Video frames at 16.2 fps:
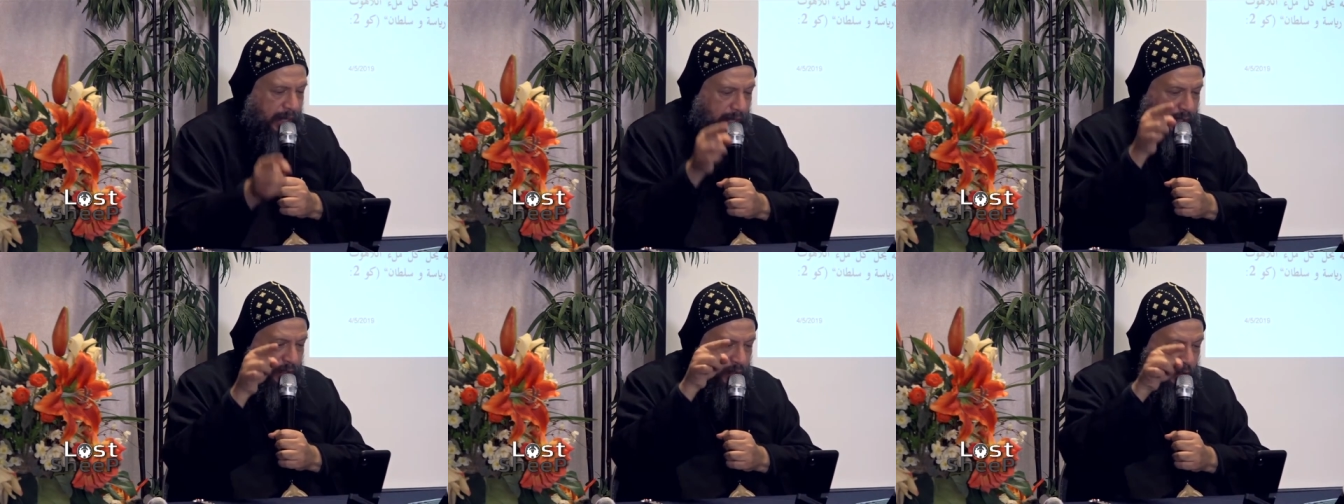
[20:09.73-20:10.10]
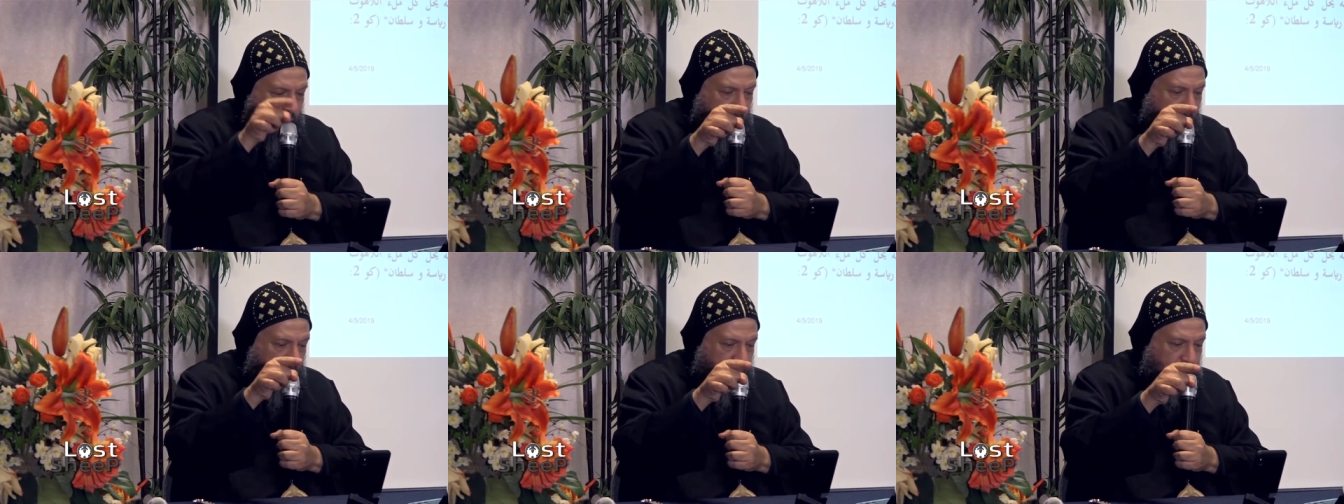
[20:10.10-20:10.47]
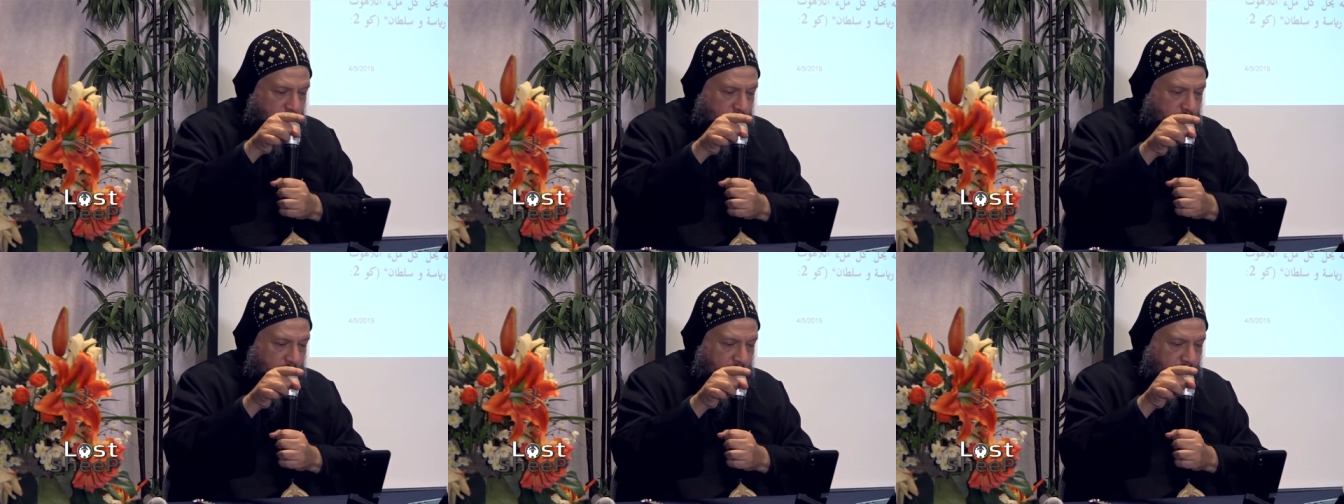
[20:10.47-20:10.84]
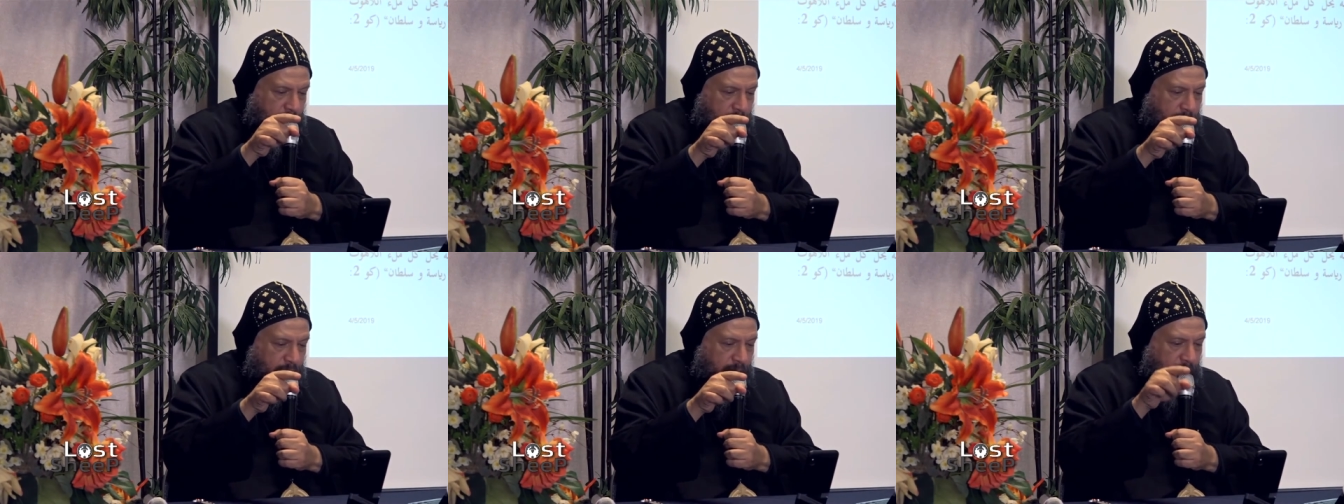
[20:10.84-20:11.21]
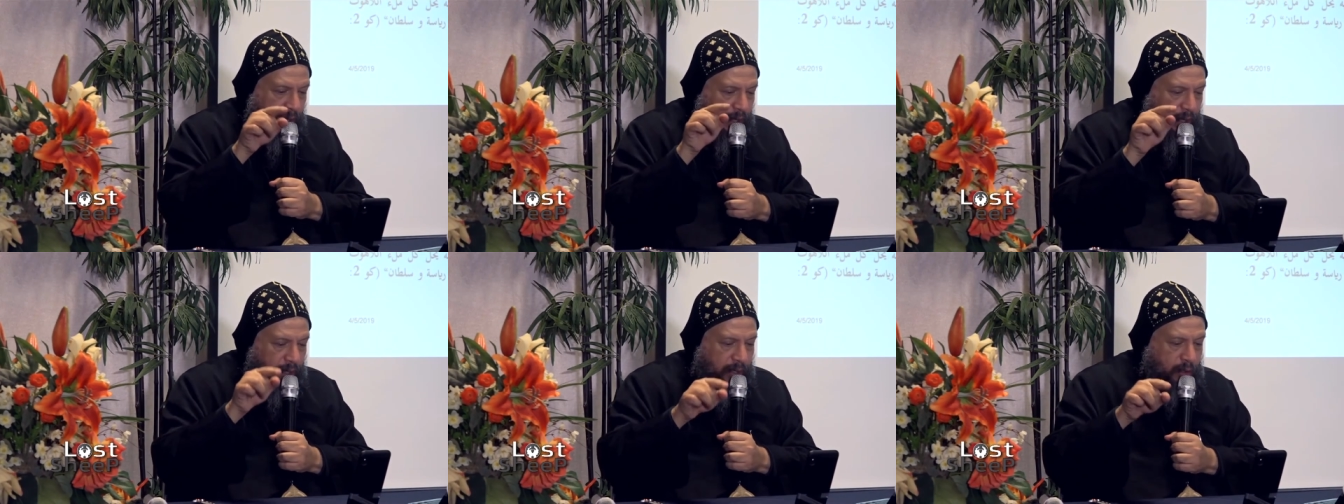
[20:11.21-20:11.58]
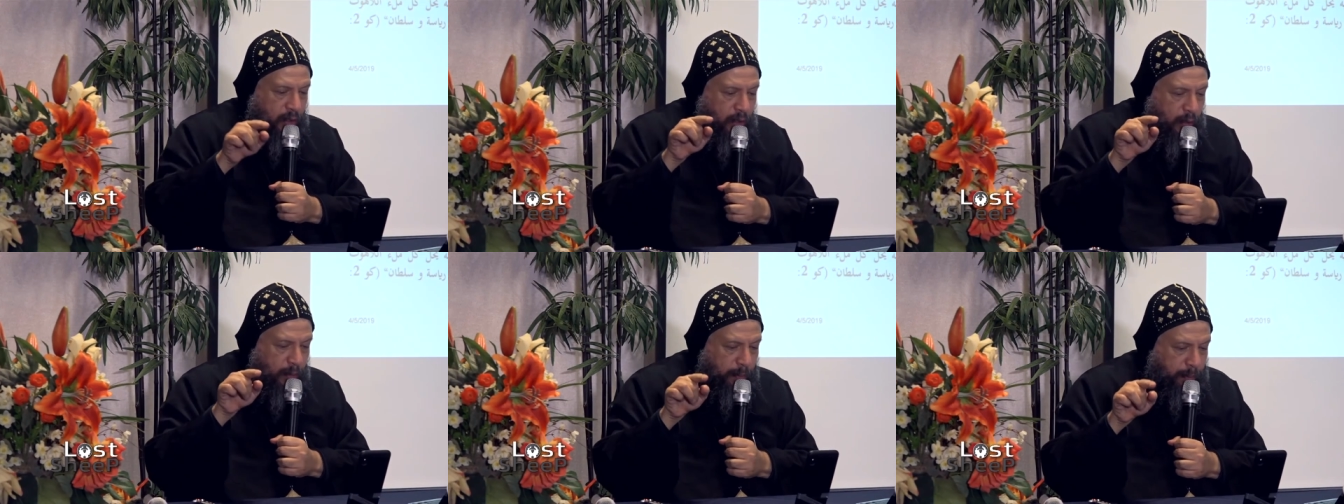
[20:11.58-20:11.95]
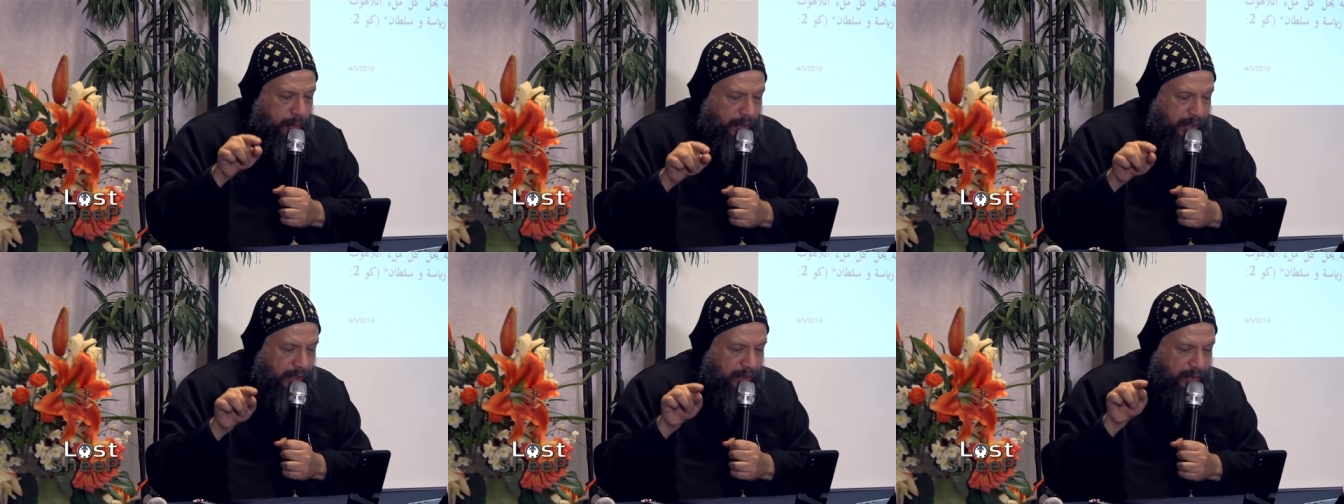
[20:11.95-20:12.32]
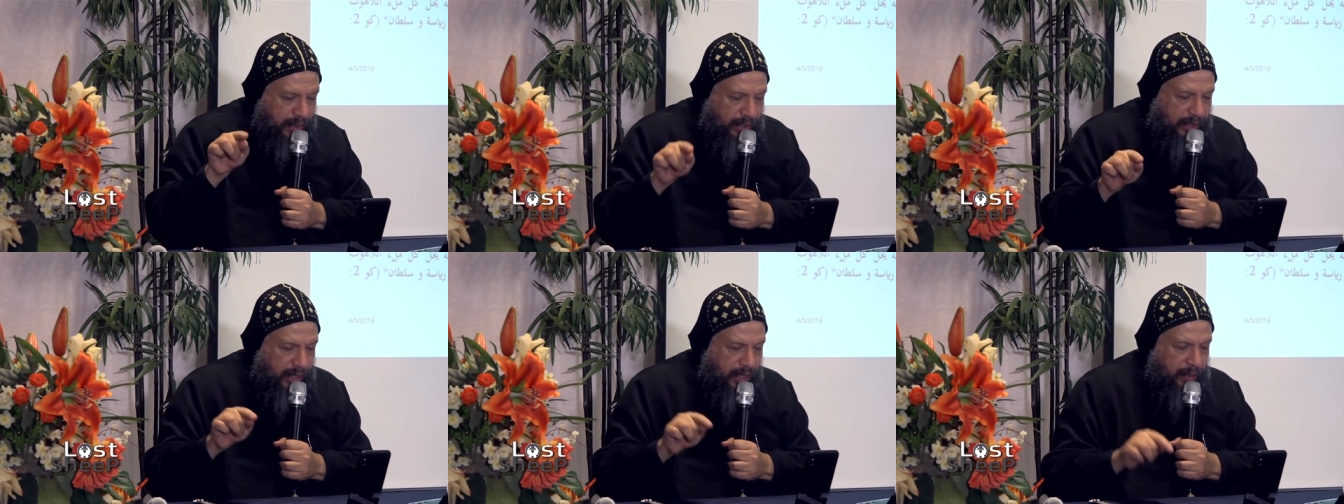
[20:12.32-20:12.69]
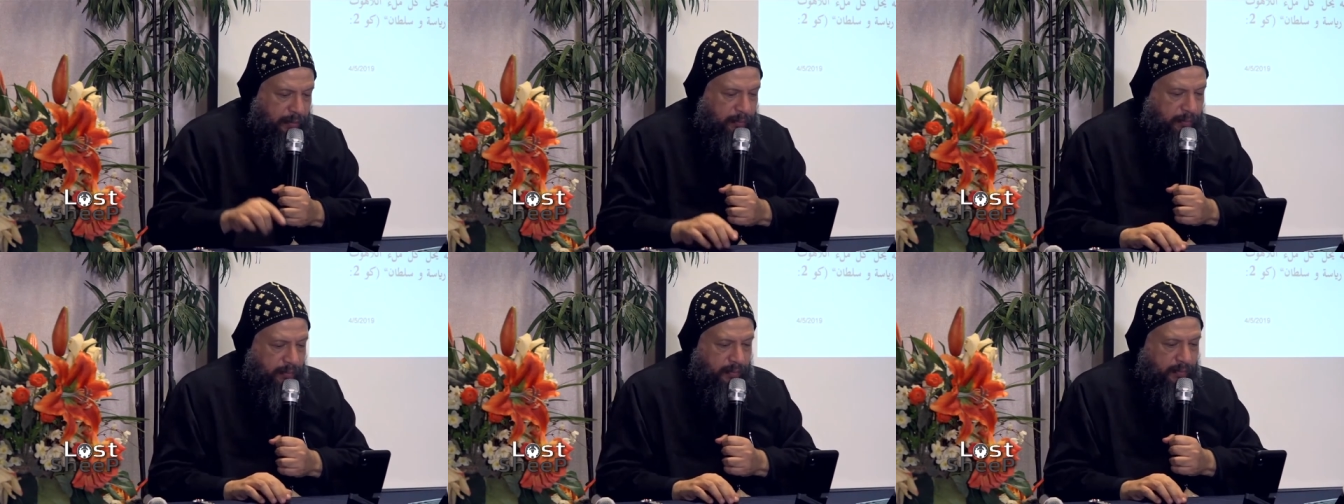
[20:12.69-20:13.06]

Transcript: And you are complete in him.